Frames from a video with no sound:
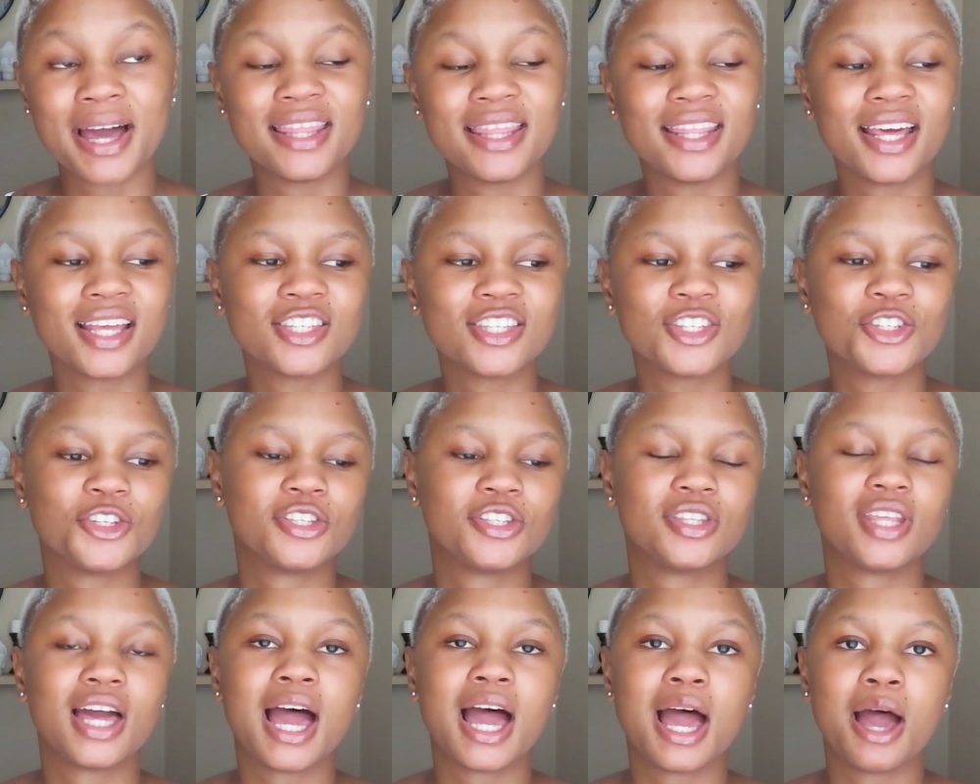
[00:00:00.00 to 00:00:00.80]
And that's
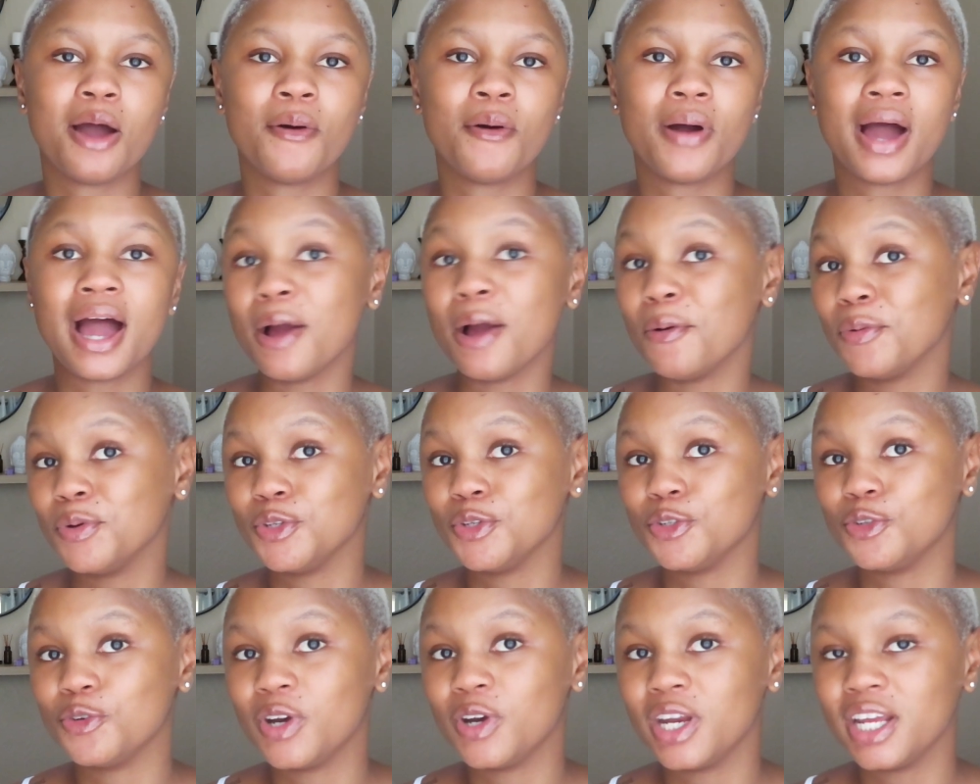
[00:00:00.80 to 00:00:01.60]
just how I
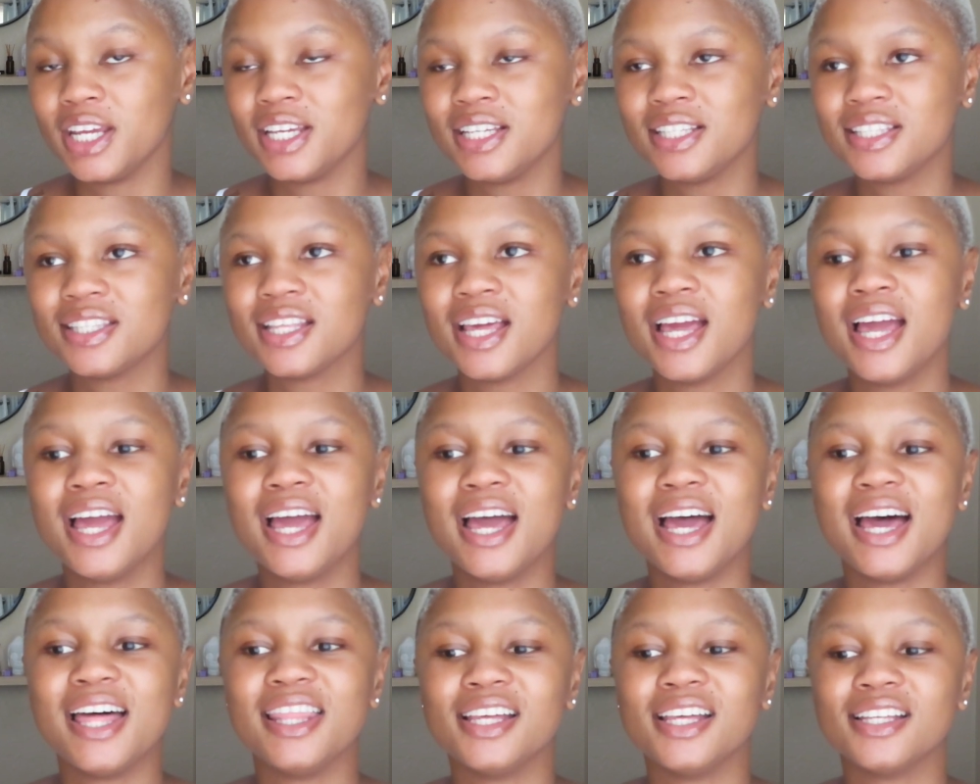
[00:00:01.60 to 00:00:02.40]
was raised,
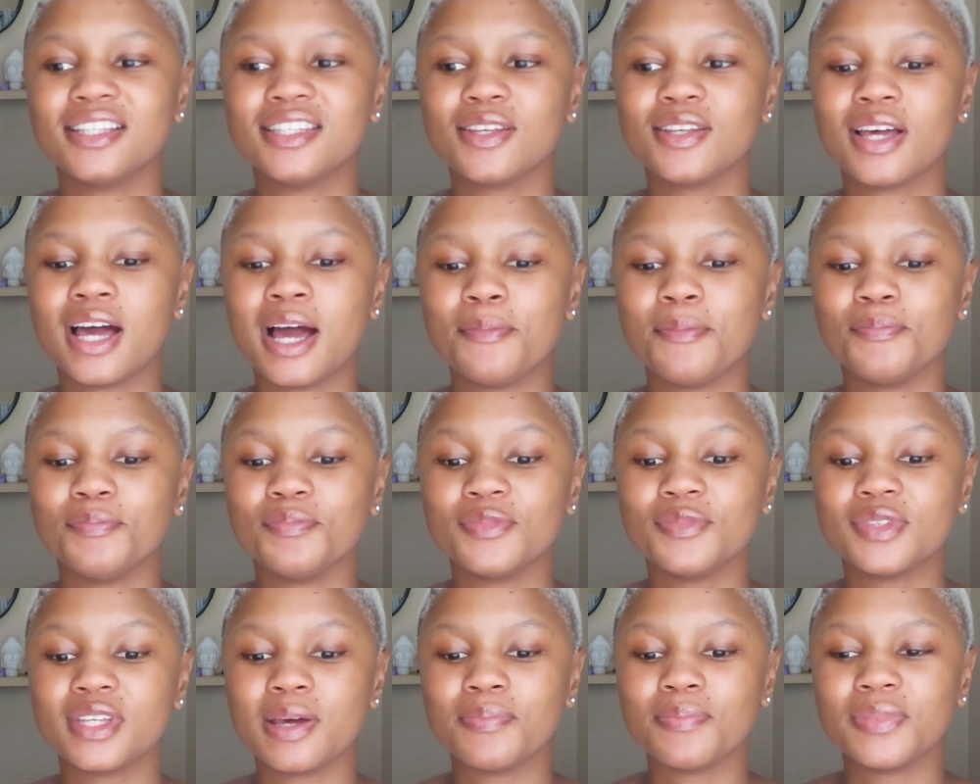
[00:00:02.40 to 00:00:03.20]
and that's
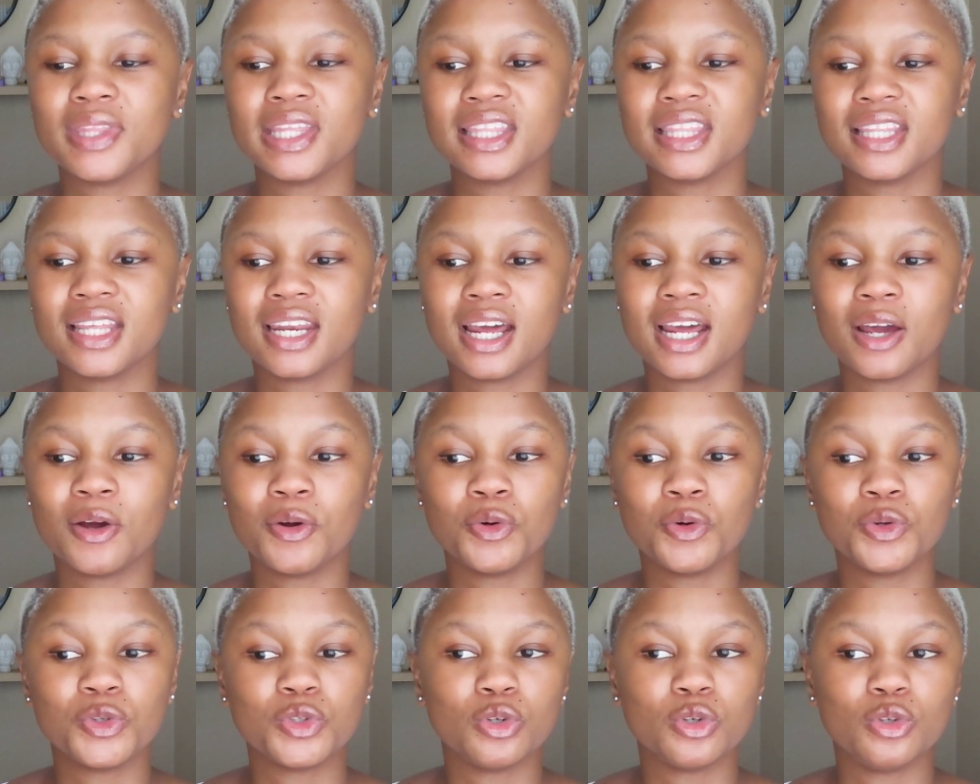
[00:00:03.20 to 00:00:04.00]
something that I
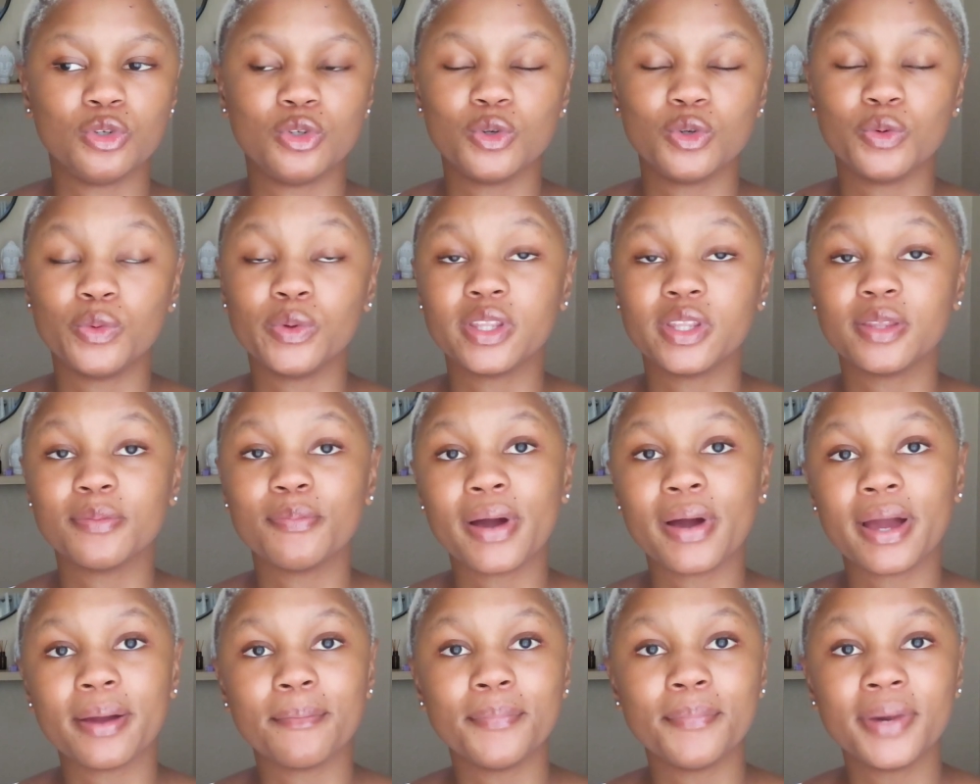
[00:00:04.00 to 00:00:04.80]
also do with
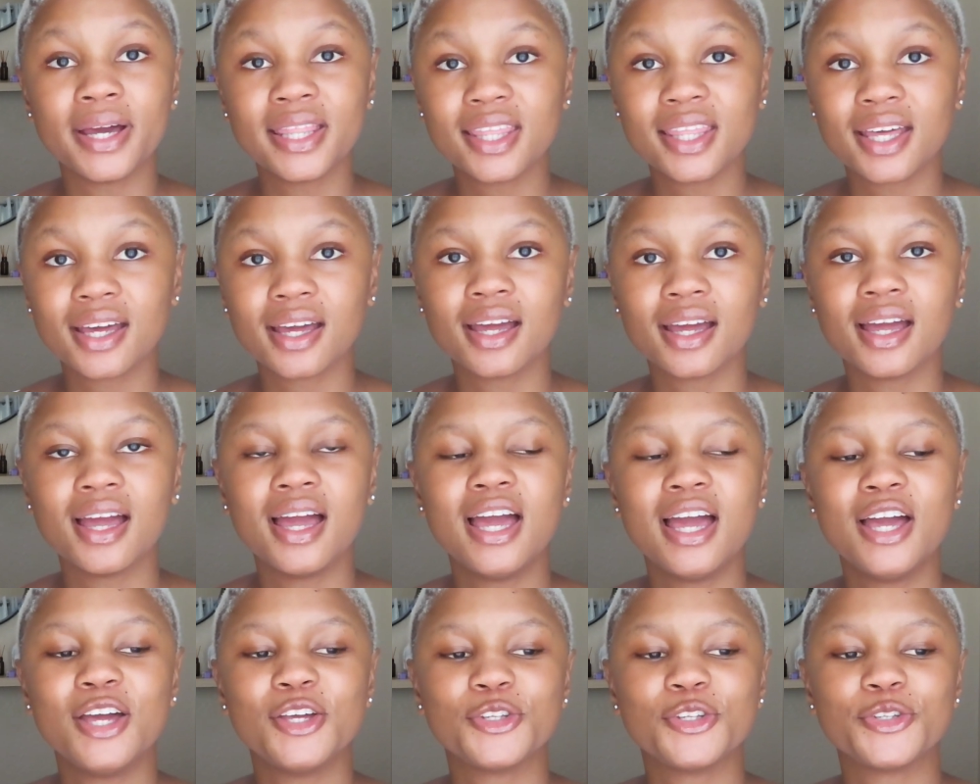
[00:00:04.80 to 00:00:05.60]
my mother.
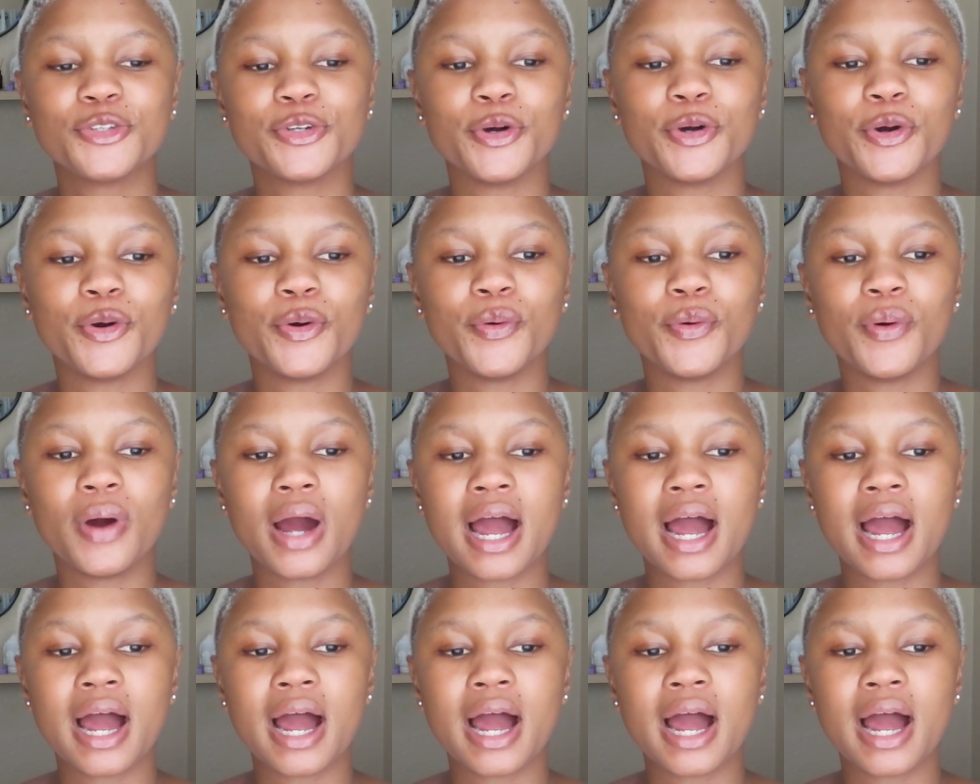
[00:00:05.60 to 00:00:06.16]
So